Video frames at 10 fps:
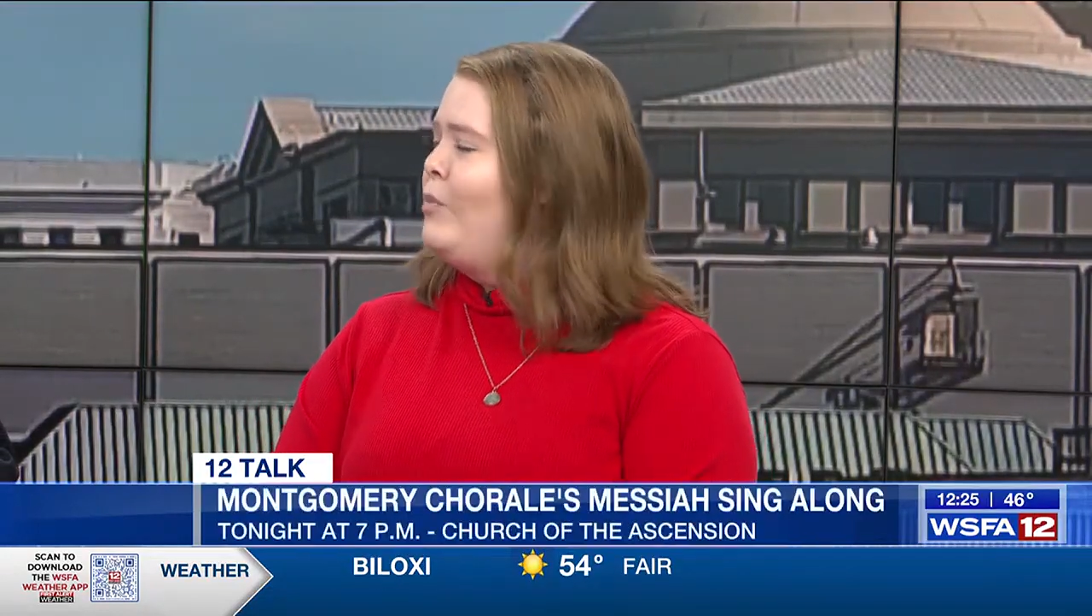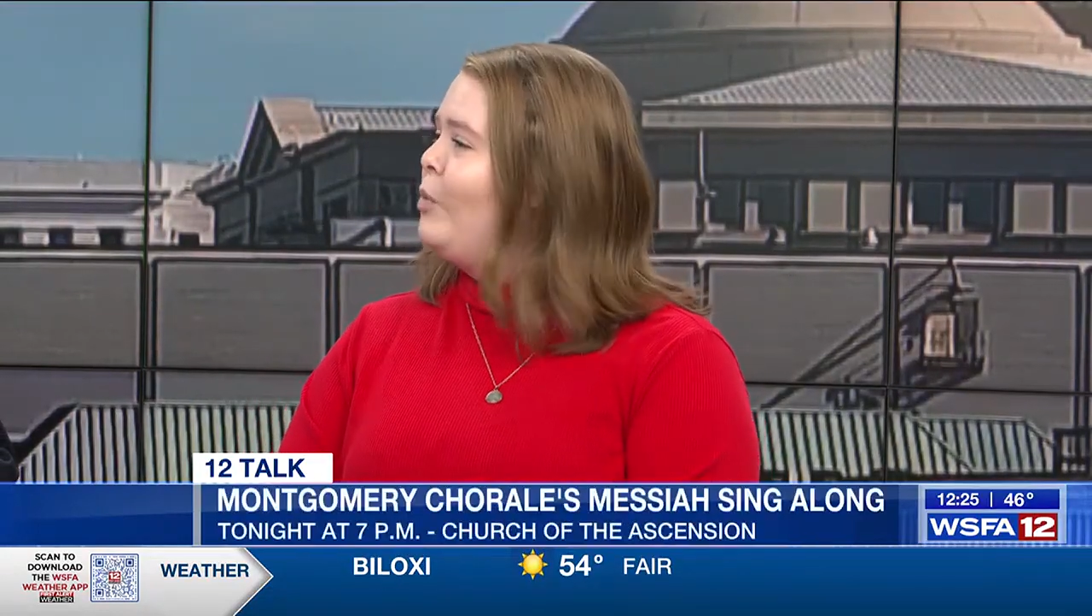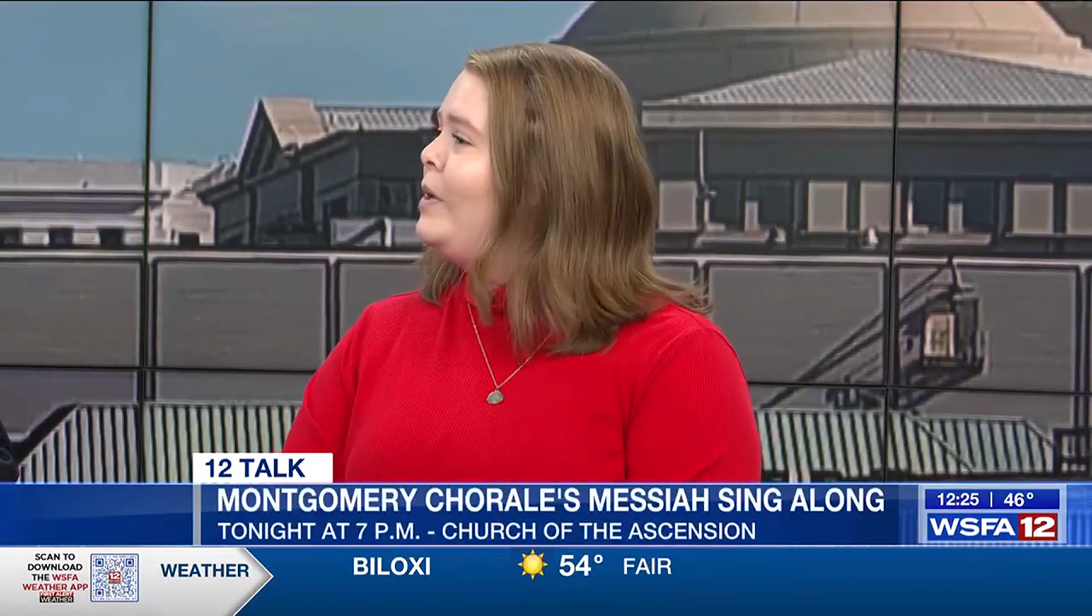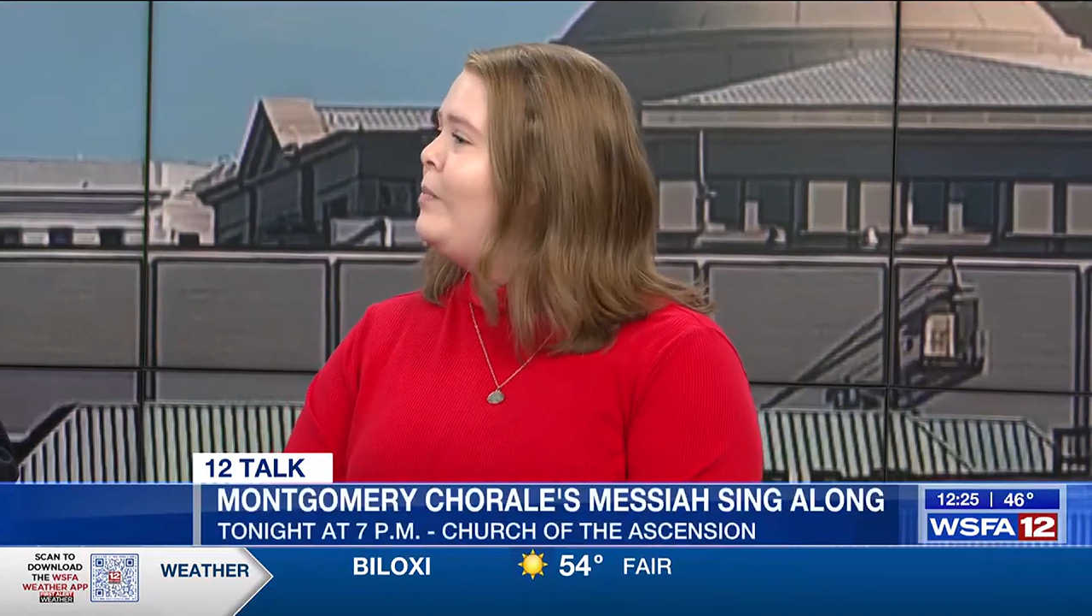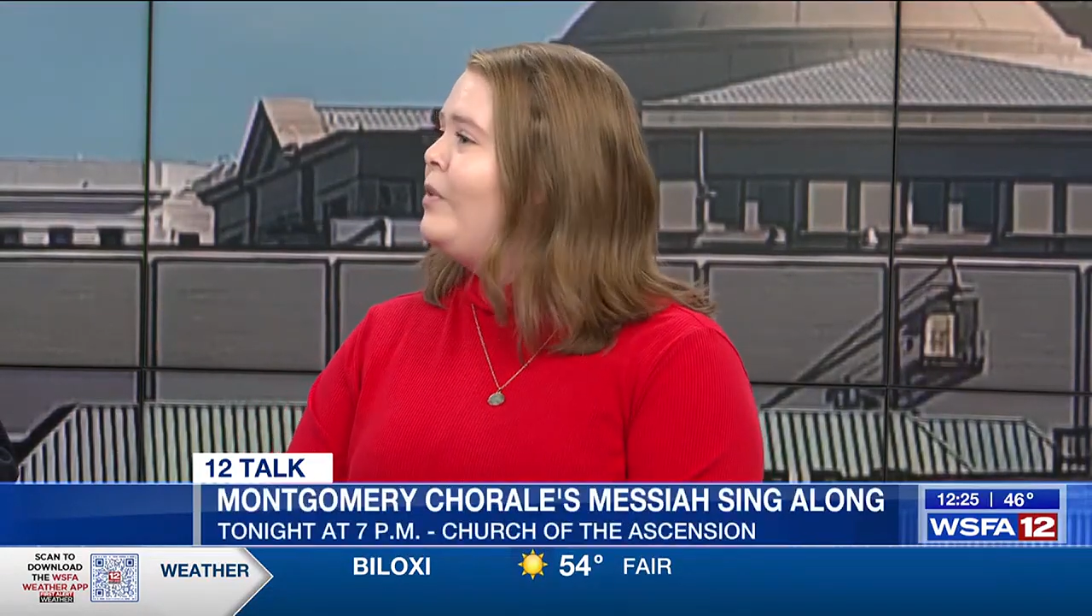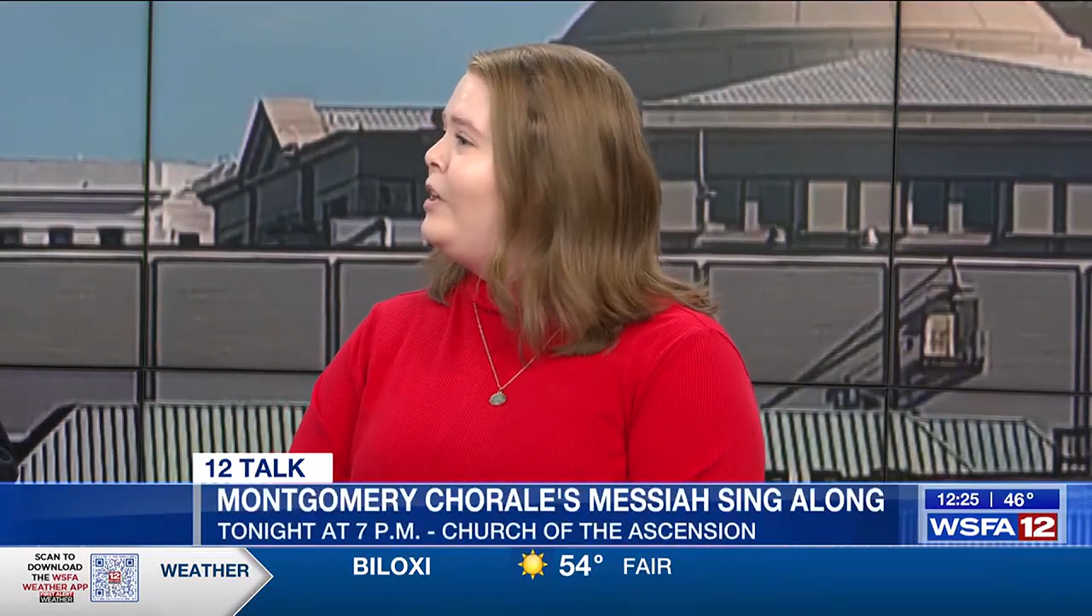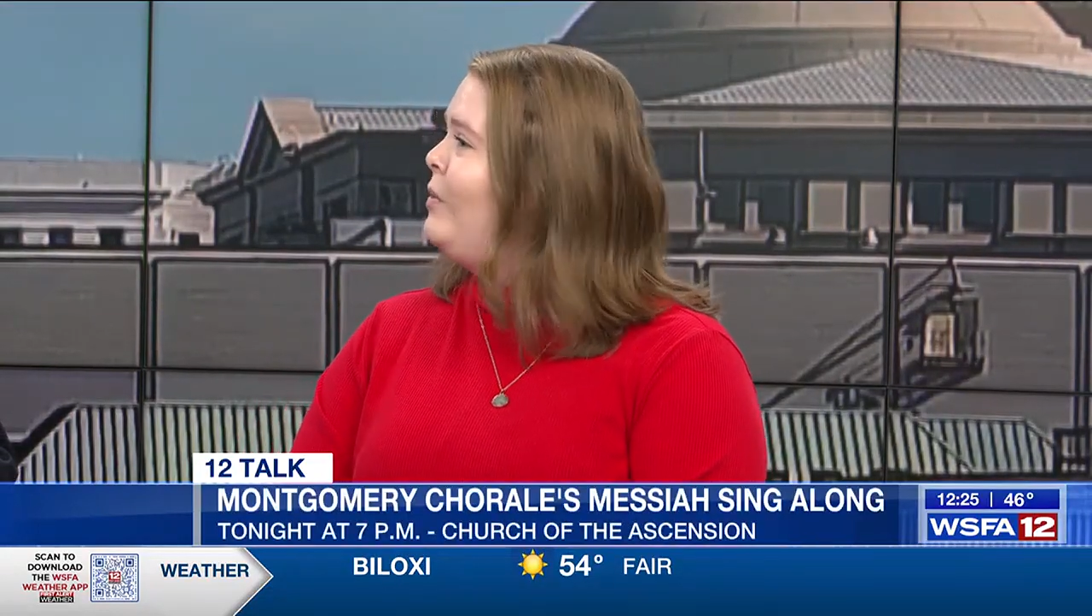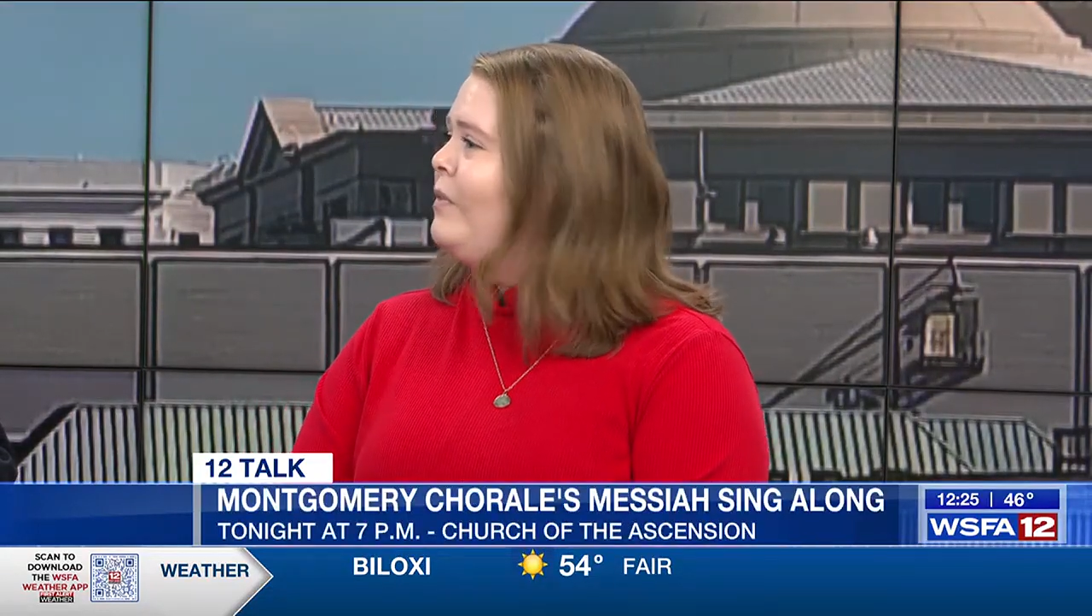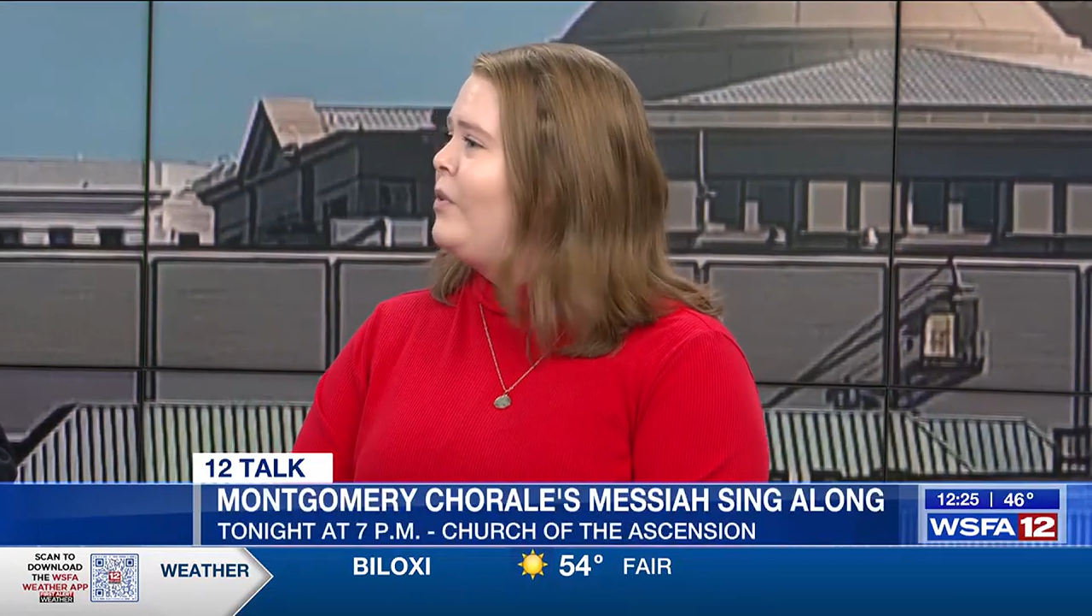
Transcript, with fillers: more people than you